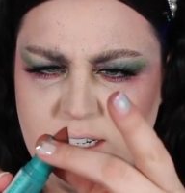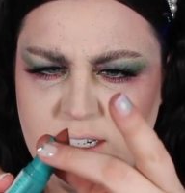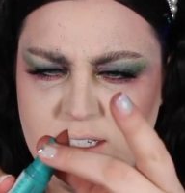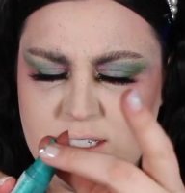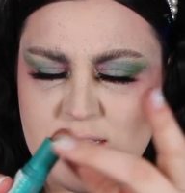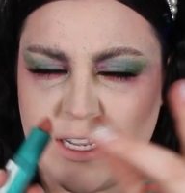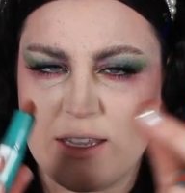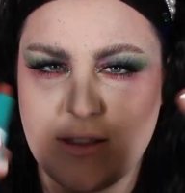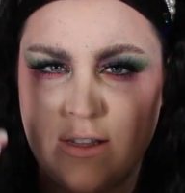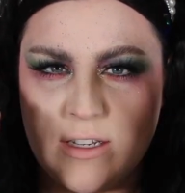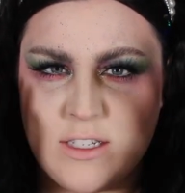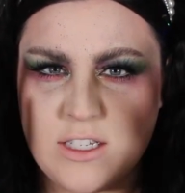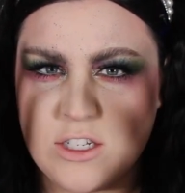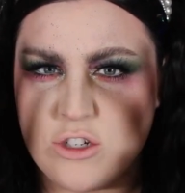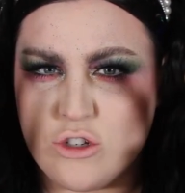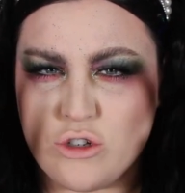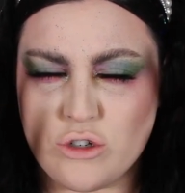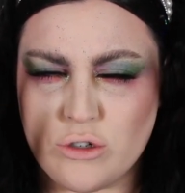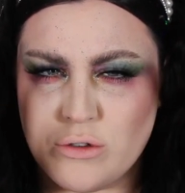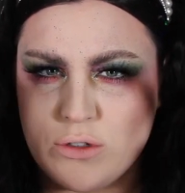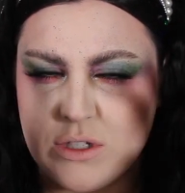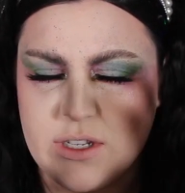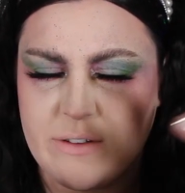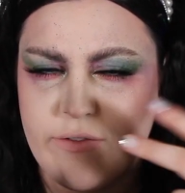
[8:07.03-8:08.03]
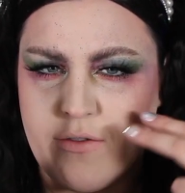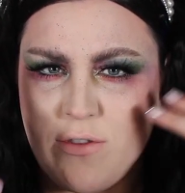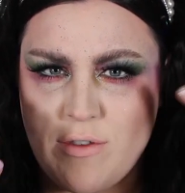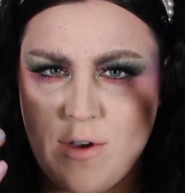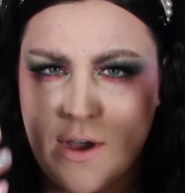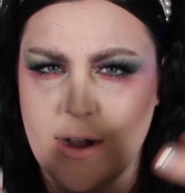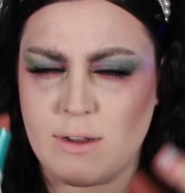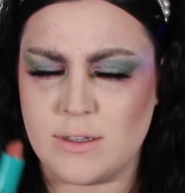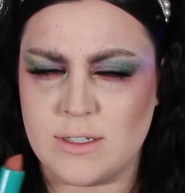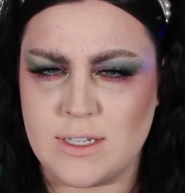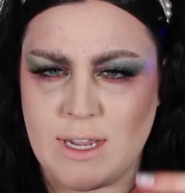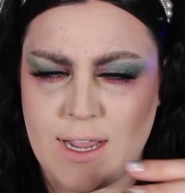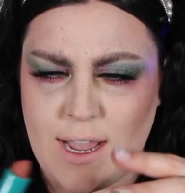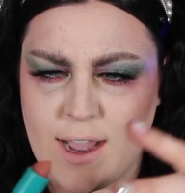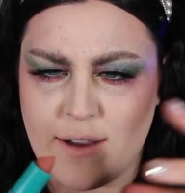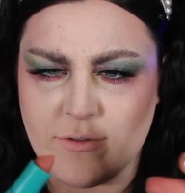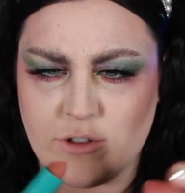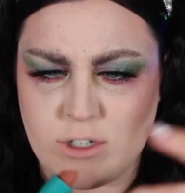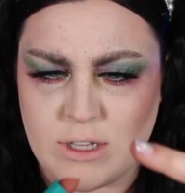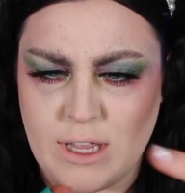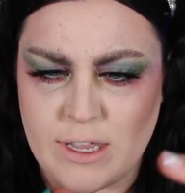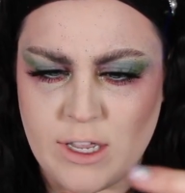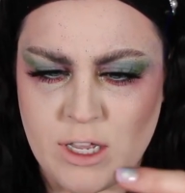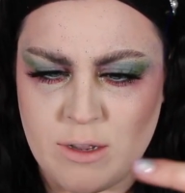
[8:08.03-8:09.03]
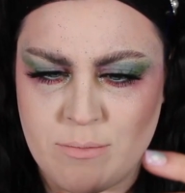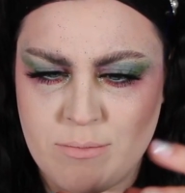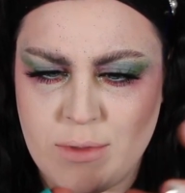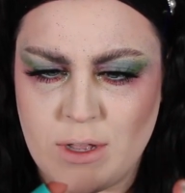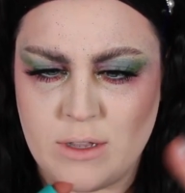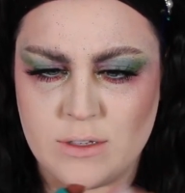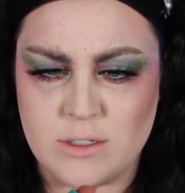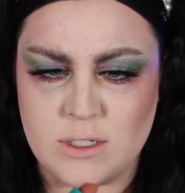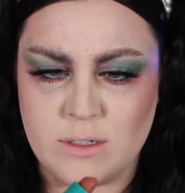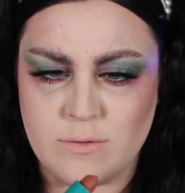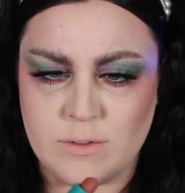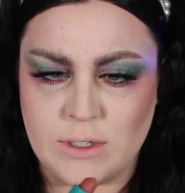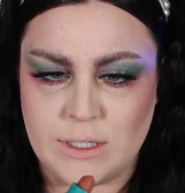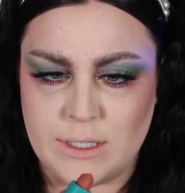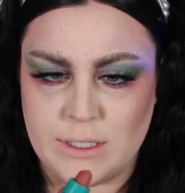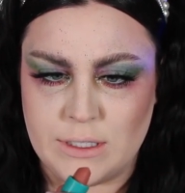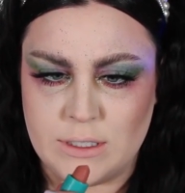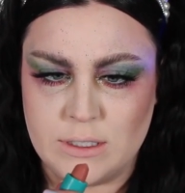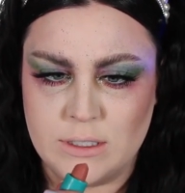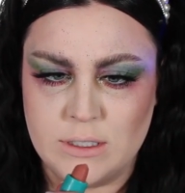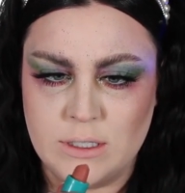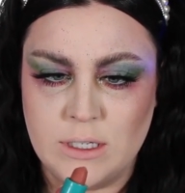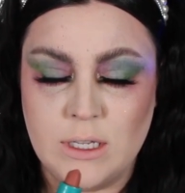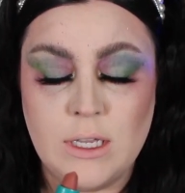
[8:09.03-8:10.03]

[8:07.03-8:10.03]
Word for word: It's like these intrusive thoughts I have to like compulsively.